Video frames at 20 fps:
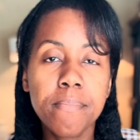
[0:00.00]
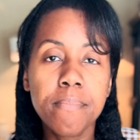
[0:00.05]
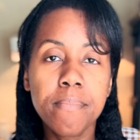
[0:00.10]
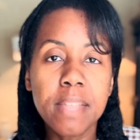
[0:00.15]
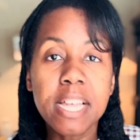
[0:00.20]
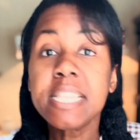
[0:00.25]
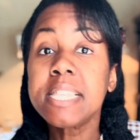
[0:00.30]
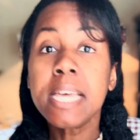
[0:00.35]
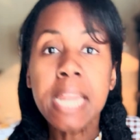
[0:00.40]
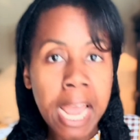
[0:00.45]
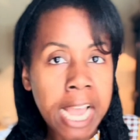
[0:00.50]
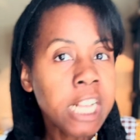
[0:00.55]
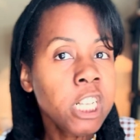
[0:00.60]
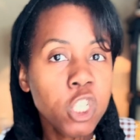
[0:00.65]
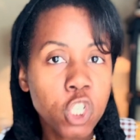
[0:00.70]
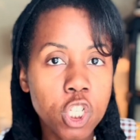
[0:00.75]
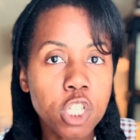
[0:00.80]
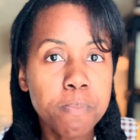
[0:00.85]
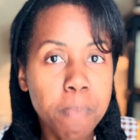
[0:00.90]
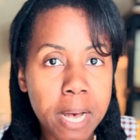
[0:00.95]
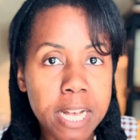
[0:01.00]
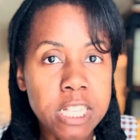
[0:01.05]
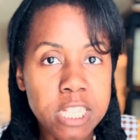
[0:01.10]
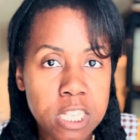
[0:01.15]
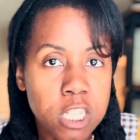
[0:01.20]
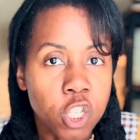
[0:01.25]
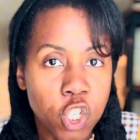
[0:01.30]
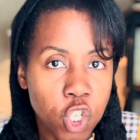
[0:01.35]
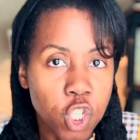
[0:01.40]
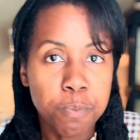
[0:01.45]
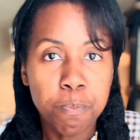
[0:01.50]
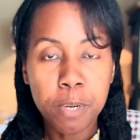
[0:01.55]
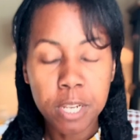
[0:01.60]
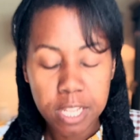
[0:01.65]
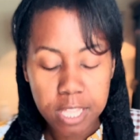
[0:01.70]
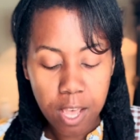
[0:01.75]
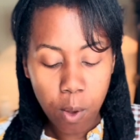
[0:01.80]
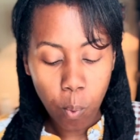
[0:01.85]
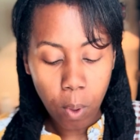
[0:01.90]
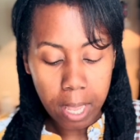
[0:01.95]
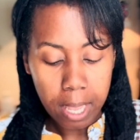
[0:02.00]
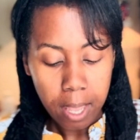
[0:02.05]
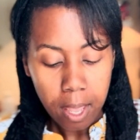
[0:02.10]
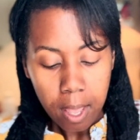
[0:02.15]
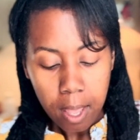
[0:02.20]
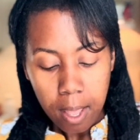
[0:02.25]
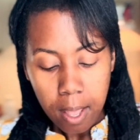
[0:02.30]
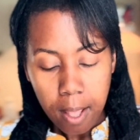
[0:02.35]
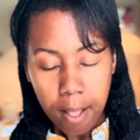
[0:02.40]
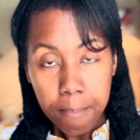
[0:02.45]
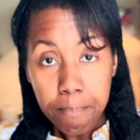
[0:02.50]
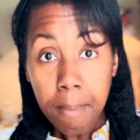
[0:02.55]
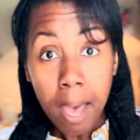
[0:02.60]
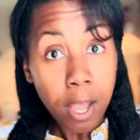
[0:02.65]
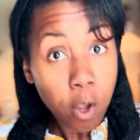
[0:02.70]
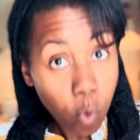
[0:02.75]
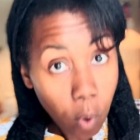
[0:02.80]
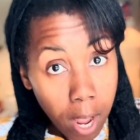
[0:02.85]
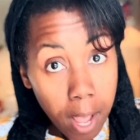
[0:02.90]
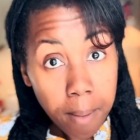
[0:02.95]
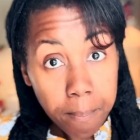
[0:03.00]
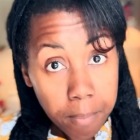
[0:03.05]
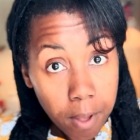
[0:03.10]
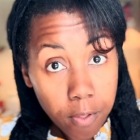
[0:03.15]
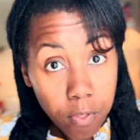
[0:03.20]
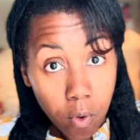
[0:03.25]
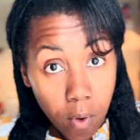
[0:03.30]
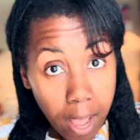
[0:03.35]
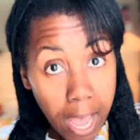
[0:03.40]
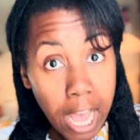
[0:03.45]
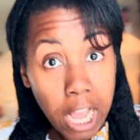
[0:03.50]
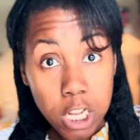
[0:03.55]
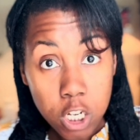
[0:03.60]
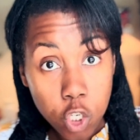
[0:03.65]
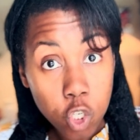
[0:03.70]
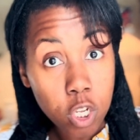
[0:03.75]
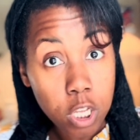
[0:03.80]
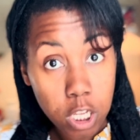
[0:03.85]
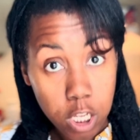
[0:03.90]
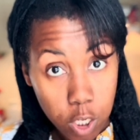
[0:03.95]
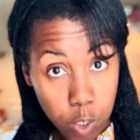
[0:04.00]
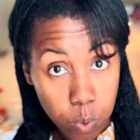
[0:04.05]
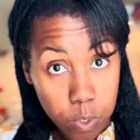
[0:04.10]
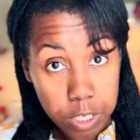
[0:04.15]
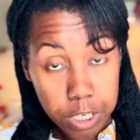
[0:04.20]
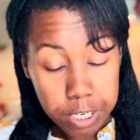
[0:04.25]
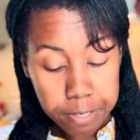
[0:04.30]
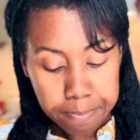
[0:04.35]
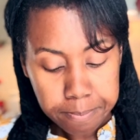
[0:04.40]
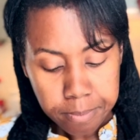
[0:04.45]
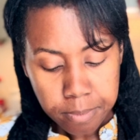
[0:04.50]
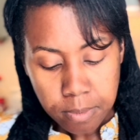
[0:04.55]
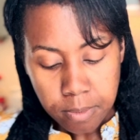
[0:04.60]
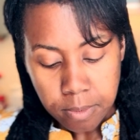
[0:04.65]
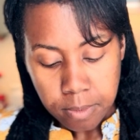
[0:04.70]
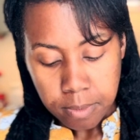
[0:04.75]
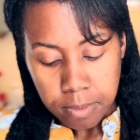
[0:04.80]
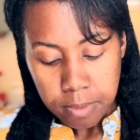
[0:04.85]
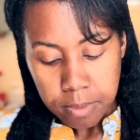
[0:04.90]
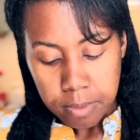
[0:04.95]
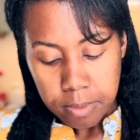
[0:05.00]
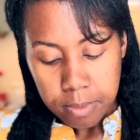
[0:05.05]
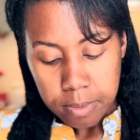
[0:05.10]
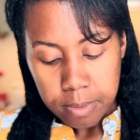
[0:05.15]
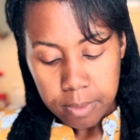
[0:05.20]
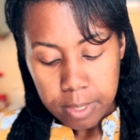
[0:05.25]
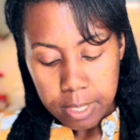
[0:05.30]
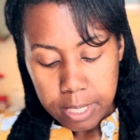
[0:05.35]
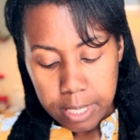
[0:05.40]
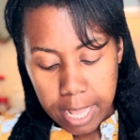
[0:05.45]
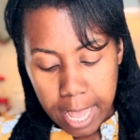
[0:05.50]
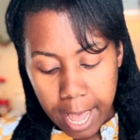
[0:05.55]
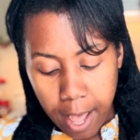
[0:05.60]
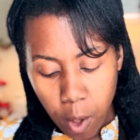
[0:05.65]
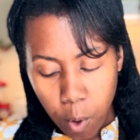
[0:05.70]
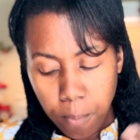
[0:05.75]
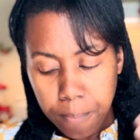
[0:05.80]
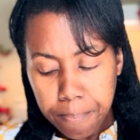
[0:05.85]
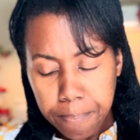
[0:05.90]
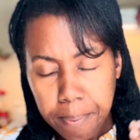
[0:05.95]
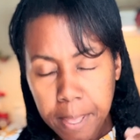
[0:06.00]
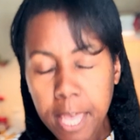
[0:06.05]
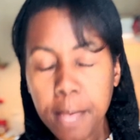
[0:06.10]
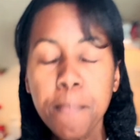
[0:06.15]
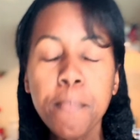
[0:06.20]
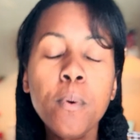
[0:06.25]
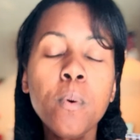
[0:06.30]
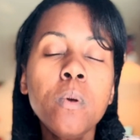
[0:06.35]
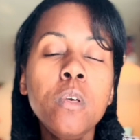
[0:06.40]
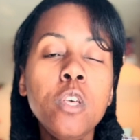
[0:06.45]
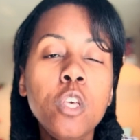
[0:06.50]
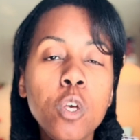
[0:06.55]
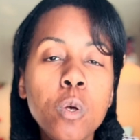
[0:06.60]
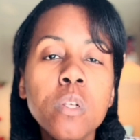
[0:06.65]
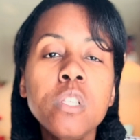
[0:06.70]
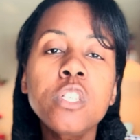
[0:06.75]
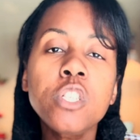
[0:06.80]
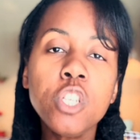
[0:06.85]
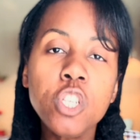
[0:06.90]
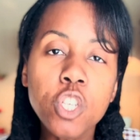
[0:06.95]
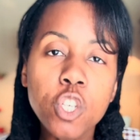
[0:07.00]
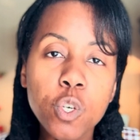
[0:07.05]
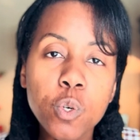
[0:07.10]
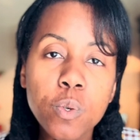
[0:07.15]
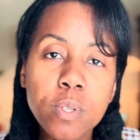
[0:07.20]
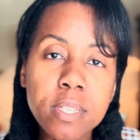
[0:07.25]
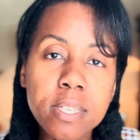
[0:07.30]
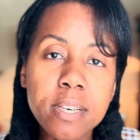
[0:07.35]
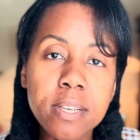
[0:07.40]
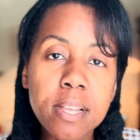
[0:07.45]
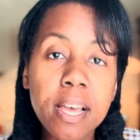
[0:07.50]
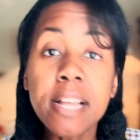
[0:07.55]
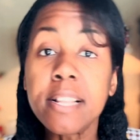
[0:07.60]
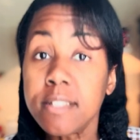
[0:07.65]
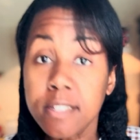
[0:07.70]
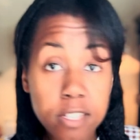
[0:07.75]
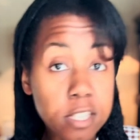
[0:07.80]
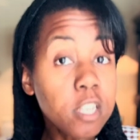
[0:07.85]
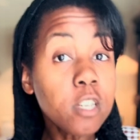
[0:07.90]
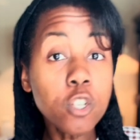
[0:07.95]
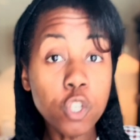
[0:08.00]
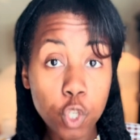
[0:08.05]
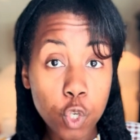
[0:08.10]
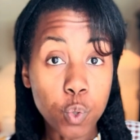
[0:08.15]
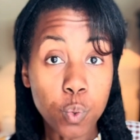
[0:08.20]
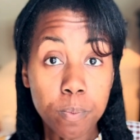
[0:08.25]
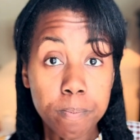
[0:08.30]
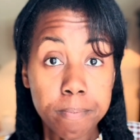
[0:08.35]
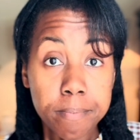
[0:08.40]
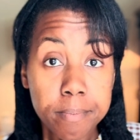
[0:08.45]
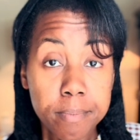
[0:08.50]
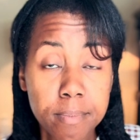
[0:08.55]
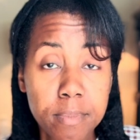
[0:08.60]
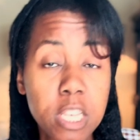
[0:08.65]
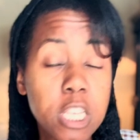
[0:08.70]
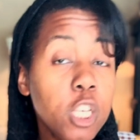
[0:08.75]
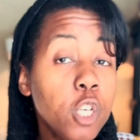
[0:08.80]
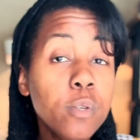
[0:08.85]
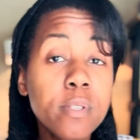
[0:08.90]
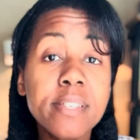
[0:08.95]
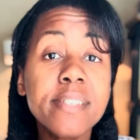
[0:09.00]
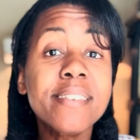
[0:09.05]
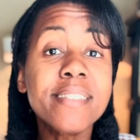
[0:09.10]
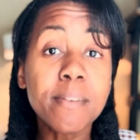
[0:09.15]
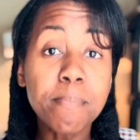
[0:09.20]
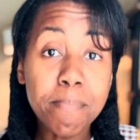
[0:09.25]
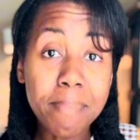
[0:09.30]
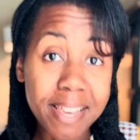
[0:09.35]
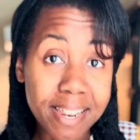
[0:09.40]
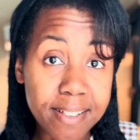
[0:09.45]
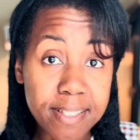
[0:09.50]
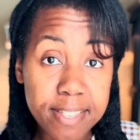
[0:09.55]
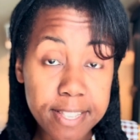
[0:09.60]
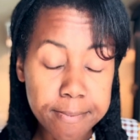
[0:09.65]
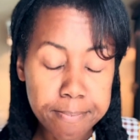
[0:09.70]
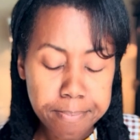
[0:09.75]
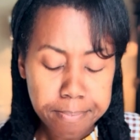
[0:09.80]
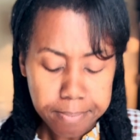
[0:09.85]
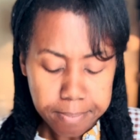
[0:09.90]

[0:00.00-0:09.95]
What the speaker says: It's an ancient spice, let's just put it that way. My grandmother actually used it. Now, people used to use it, and still do, use it as a medicine.